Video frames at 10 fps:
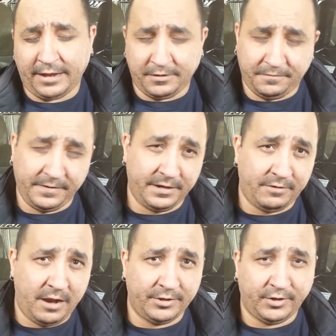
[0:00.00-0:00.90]
you
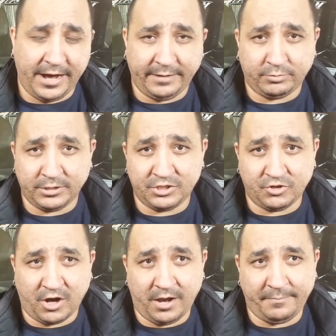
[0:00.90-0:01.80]
figure out your amperage
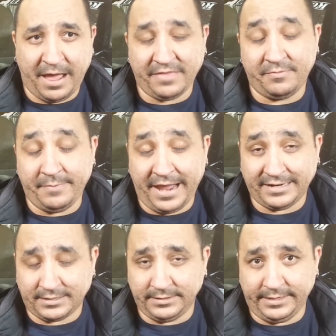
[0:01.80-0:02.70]
draw
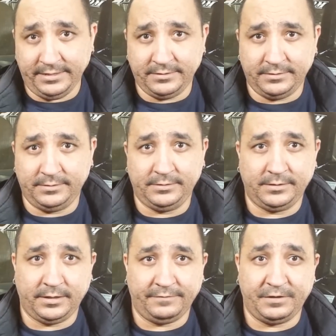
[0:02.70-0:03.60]
mathematically,
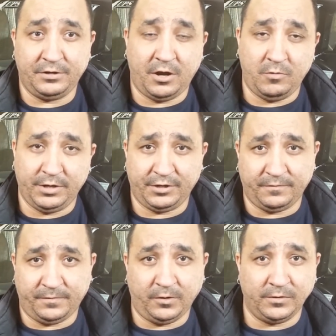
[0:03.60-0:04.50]
if you know what
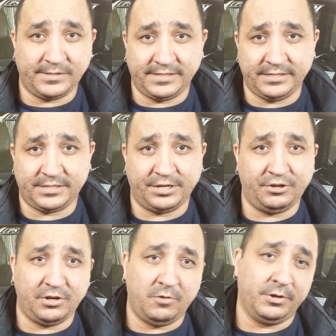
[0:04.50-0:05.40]
your volts is and
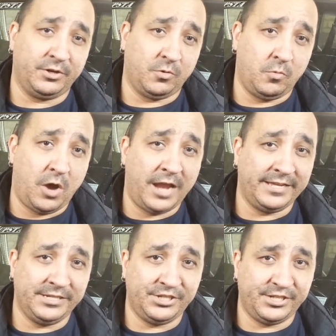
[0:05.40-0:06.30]
you know what your
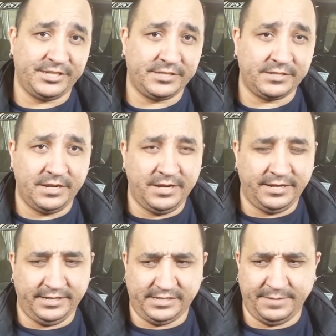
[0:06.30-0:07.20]
wattage is,
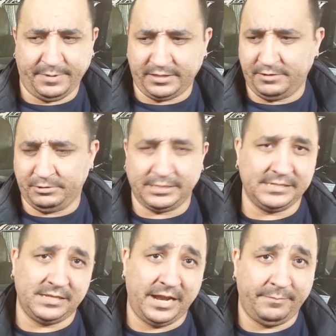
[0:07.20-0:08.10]
and typically with
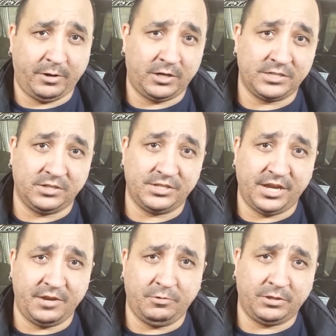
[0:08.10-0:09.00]
these light bars, they'll
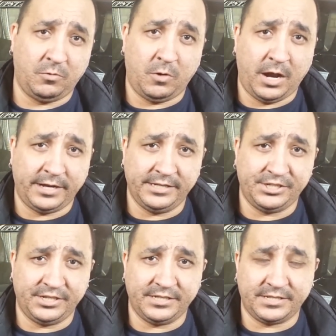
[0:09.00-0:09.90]
tell you what the wattage
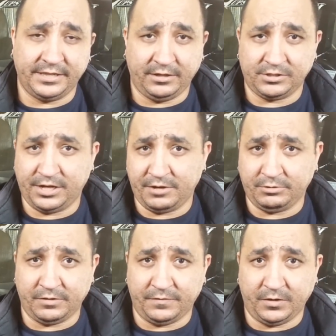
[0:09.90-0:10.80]
is and they'll tell you
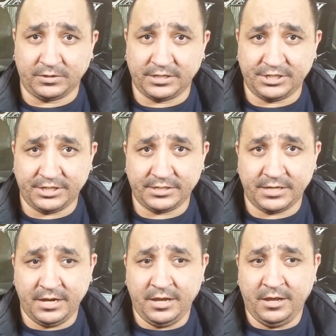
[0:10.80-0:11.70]
what the voltage
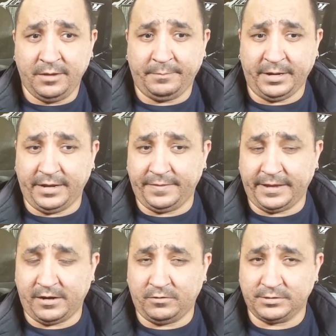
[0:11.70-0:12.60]
is, but
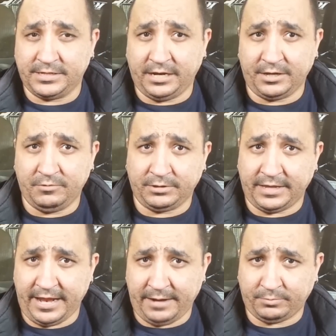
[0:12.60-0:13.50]
they don't tell you what
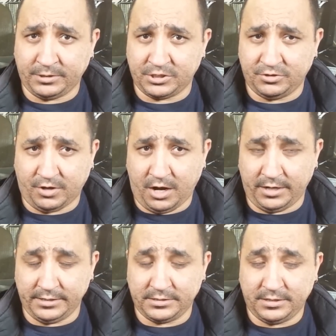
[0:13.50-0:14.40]
the amperage
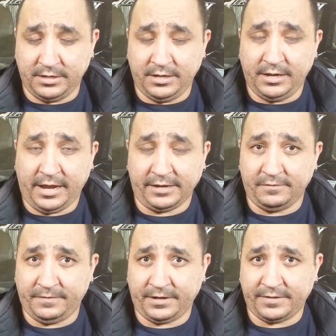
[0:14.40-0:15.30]
draw is. How
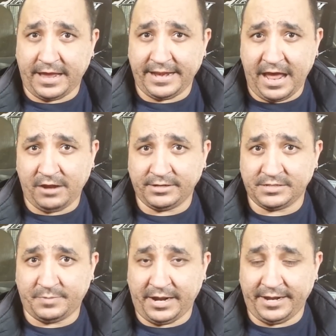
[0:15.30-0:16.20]
you figure that out
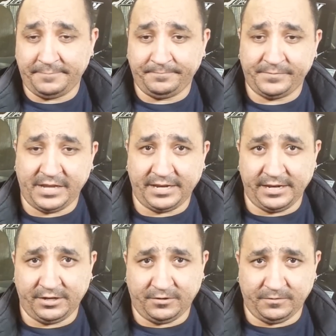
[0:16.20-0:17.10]
is by
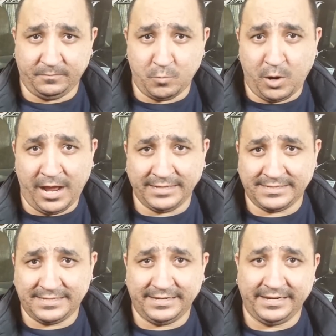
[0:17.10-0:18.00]
taking your
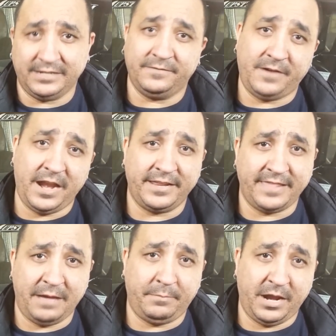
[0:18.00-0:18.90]
watts and dividing
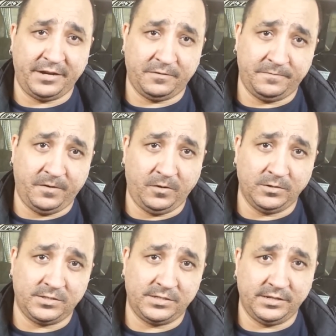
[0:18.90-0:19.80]
that by your
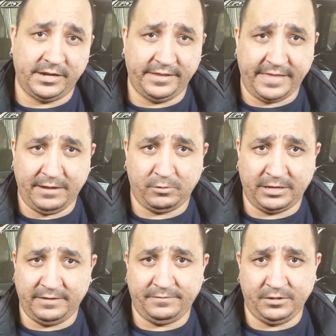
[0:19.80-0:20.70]
volts, and that'll
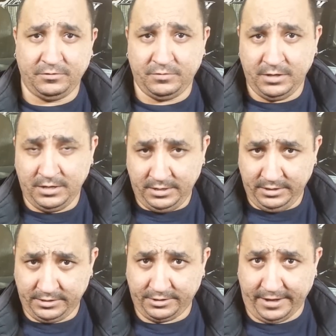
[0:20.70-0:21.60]
give you
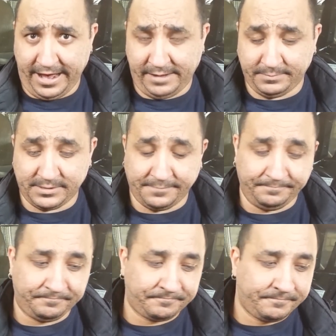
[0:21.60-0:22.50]
your amps.